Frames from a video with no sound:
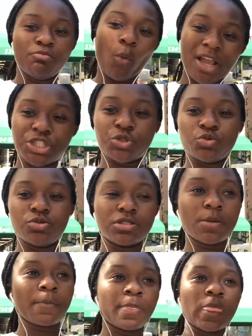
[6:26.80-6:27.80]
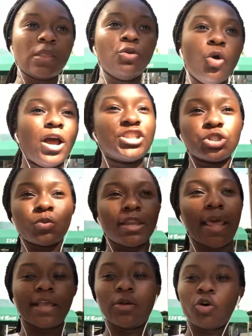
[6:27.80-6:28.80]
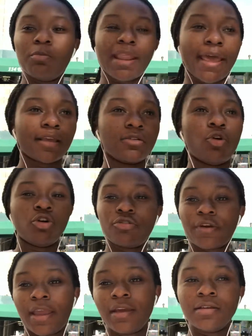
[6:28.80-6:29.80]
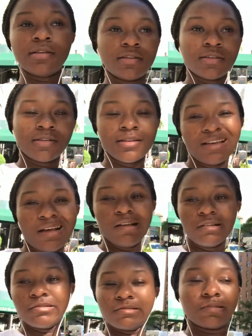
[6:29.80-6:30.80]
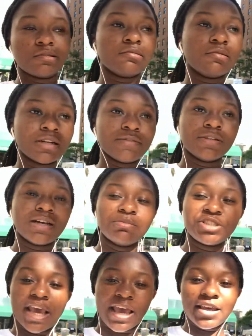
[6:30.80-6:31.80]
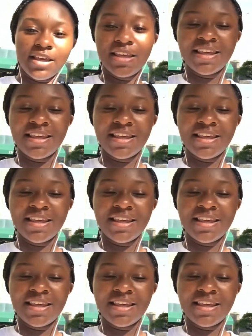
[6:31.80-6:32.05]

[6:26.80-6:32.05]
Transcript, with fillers: white shoes. Or I just wear like all black, all gray. I don't know, whatever. I'm chatting.